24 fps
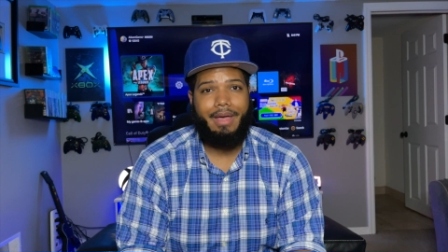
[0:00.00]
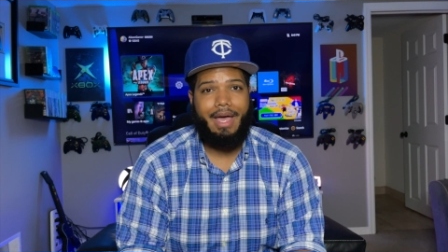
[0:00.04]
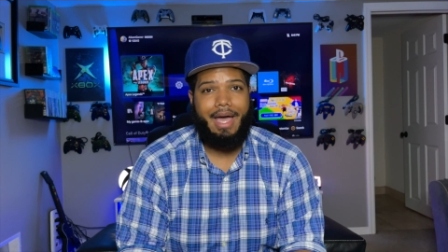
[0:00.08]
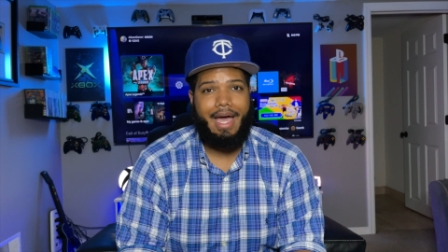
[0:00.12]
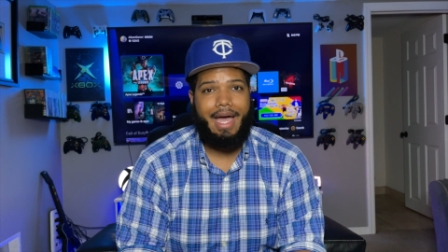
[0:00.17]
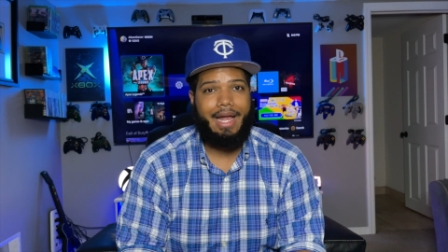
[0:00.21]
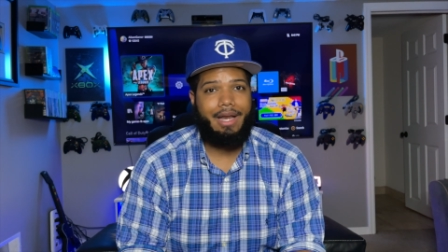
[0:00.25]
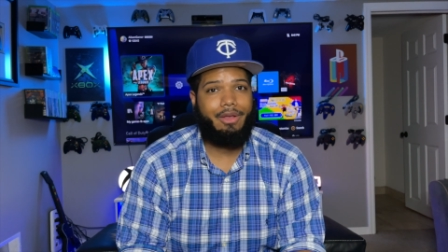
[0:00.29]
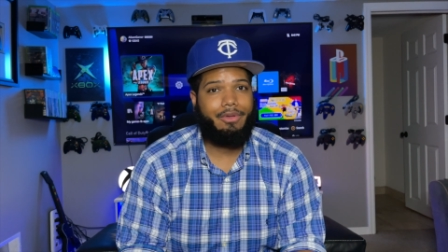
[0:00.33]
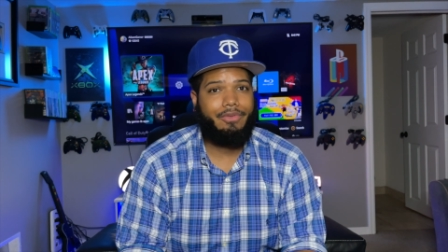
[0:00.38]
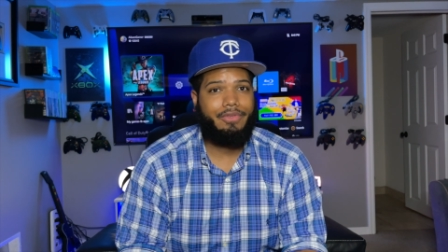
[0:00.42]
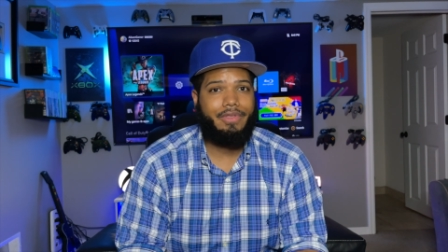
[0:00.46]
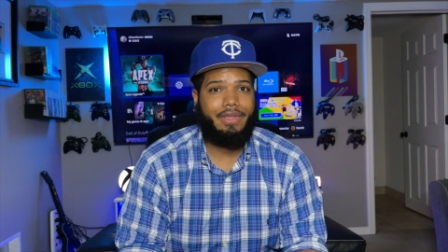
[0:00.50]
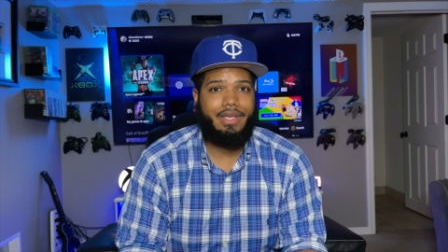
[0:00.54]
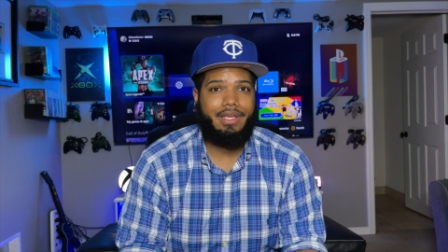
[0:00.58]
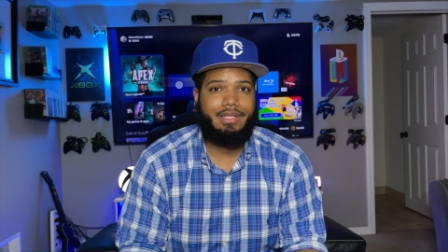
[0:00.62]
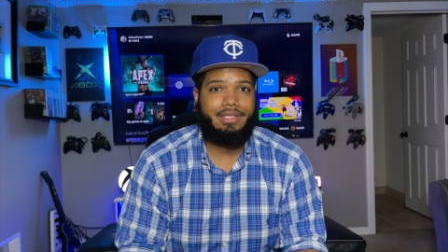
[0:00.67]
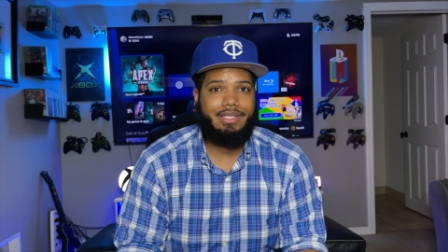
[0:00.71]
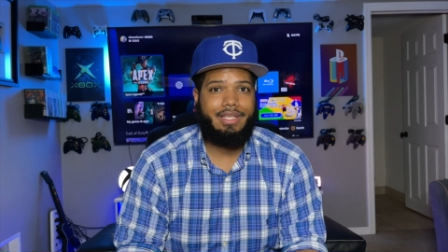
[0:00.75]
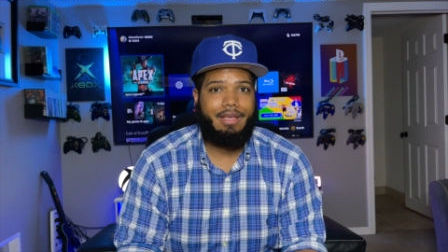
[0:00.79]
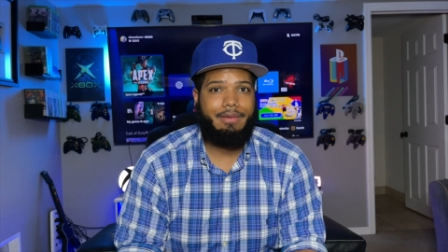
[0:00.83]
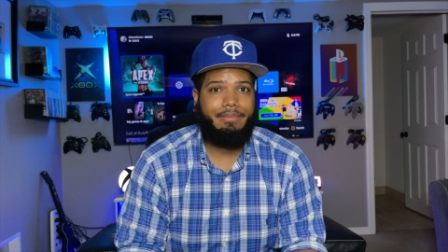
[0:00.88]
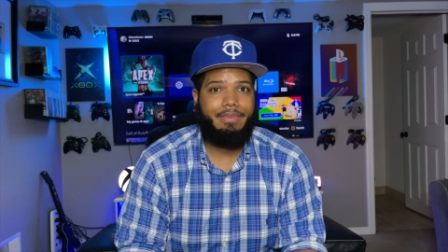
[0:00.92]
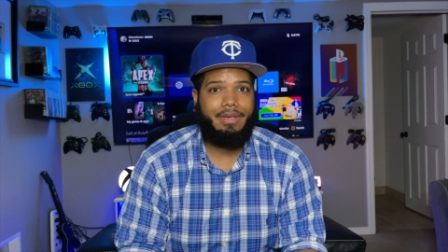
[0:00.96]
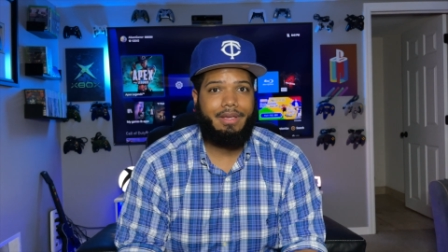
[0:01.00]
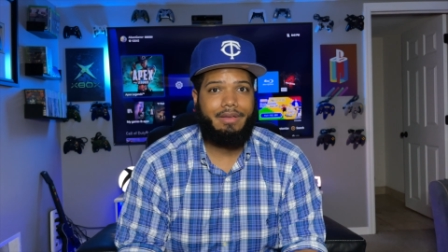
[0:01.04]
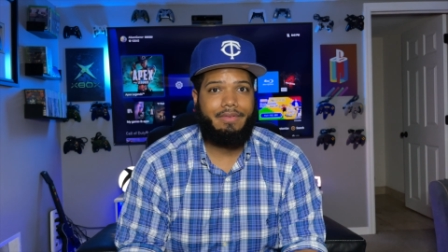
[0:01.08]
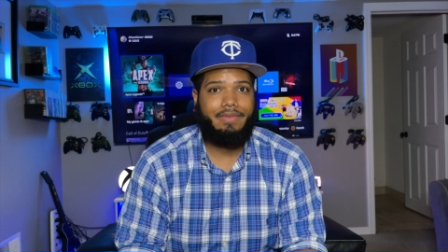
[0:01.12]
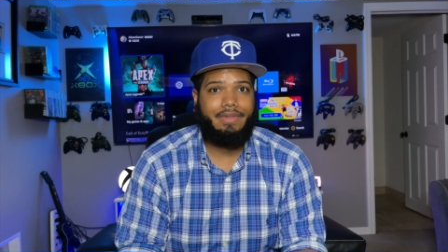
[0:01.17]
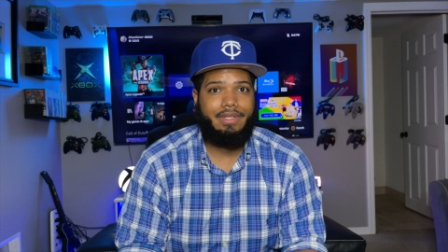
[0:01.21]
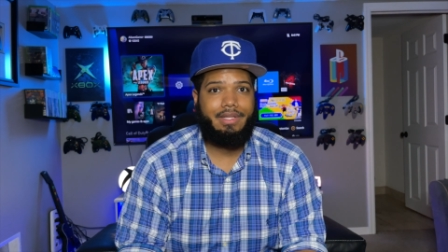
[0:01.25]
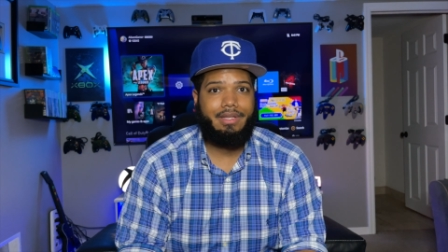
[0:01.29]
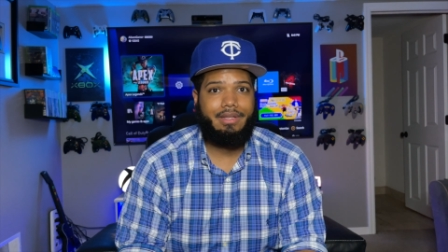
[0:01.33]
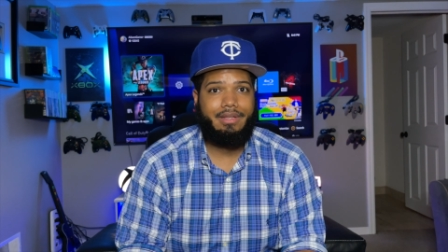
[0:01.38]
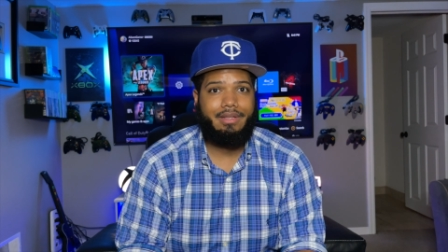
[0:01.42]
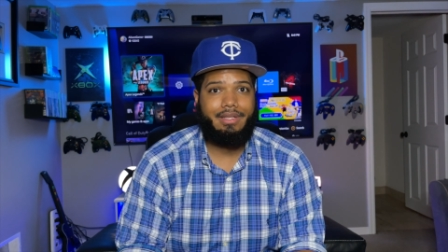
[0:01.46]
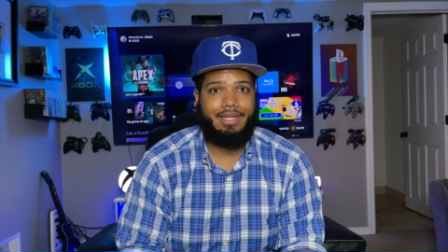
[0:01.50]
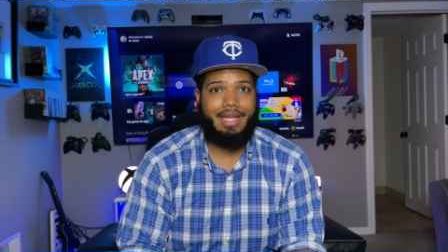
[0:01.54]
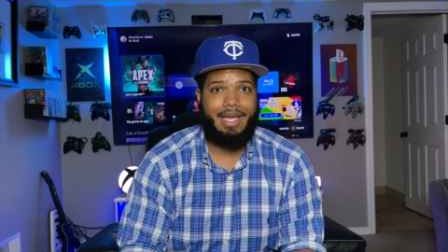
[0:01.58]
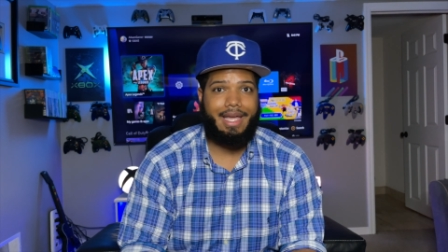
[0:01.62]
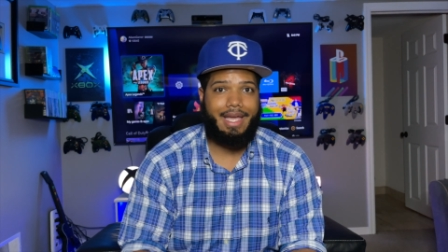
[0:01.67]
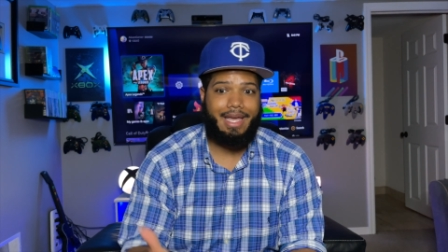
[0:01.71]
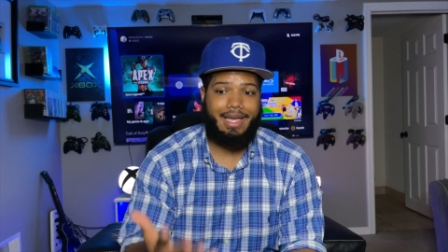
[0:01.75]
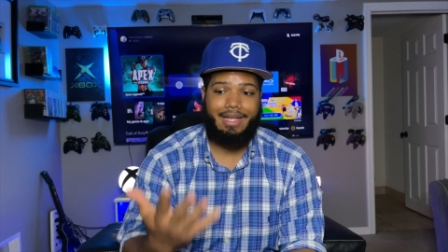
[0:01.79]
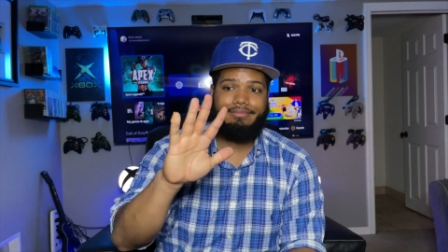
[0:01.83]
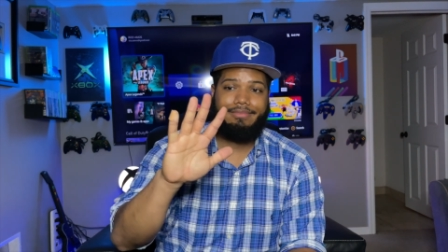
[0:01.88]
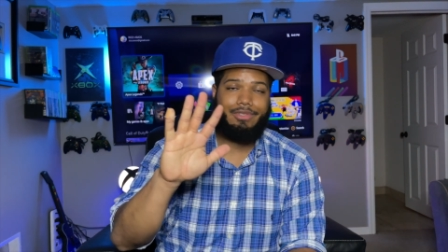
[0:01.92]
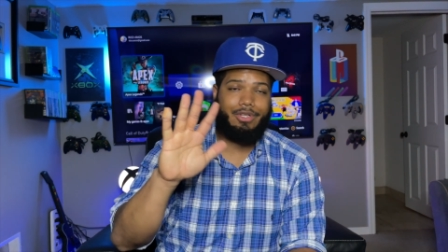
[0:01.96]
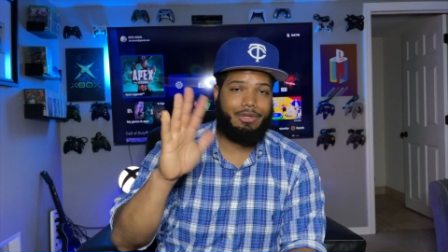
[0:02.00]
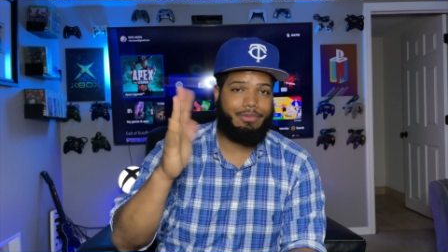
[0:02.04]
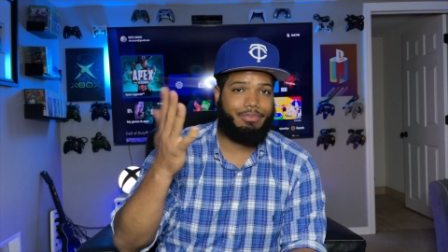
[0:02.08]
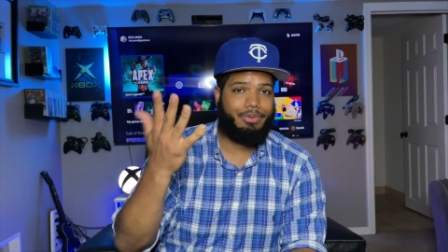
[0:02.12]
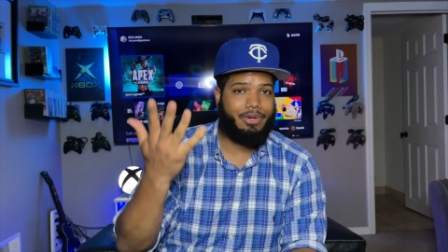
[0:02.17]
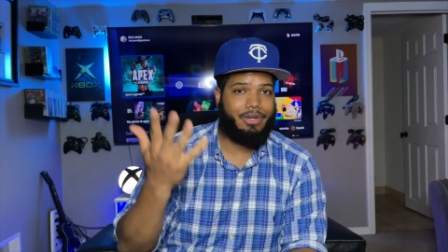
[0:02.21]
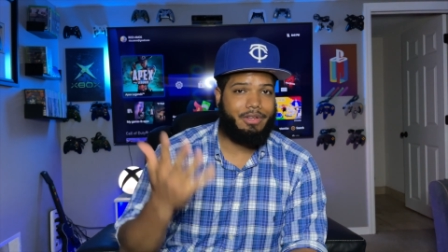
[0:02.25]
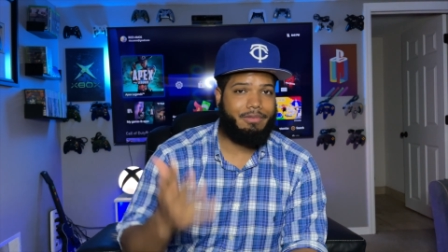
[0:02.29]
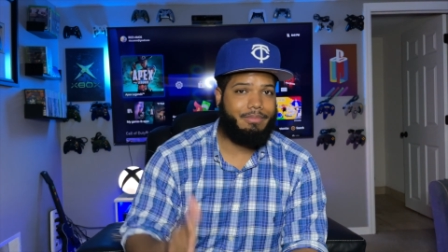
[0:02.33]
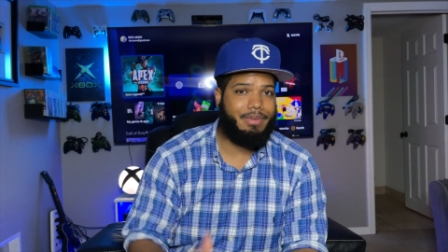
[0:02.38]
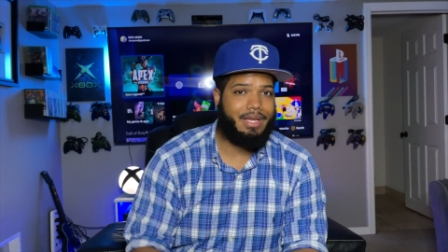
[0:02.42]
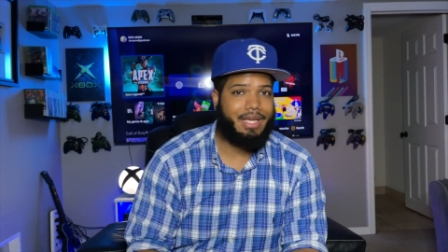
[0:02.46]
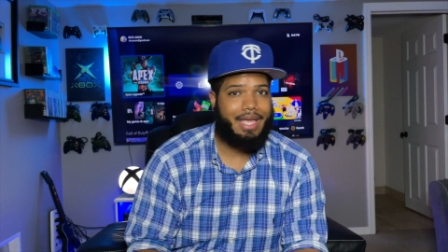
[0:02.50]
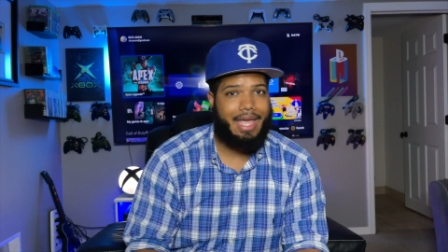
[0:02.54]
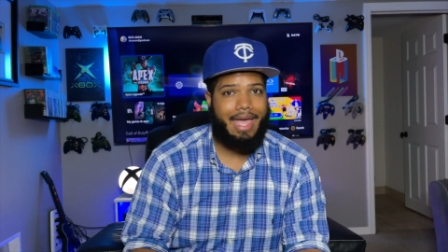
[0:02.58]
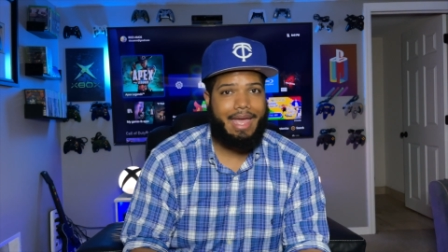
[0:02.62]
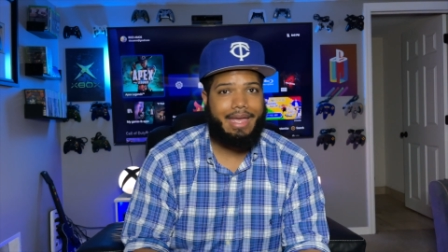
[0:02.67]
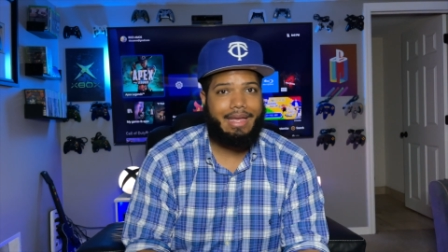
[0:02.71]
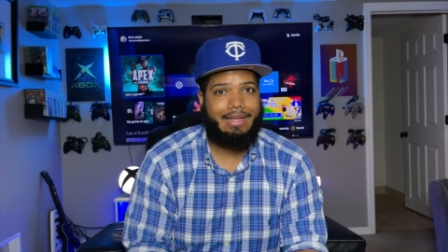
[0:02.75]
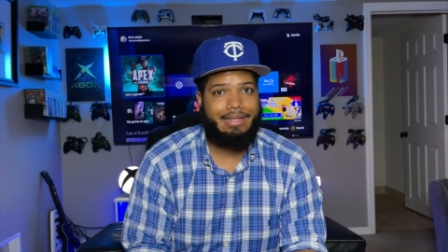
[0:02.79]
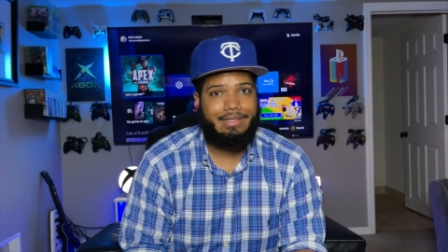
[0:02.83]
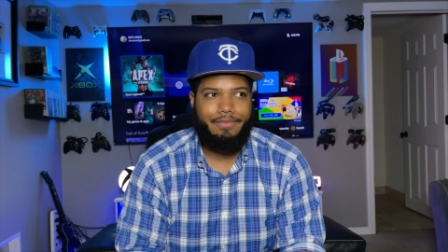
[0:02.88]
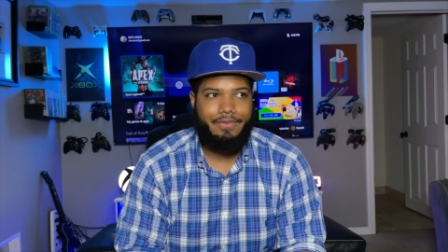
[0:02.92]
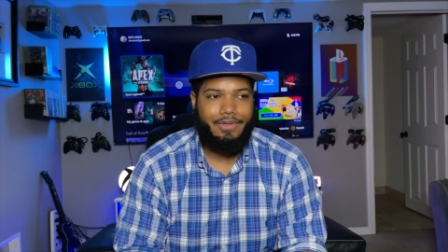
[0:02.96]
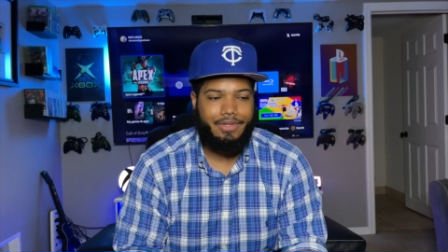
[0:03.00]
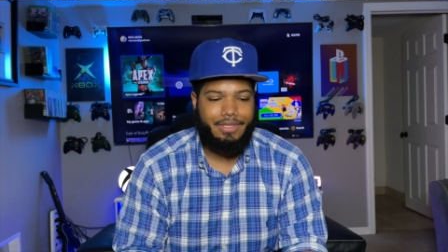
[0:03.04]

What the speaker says: I don't think it's that big of a deal, and I got pretty big hands.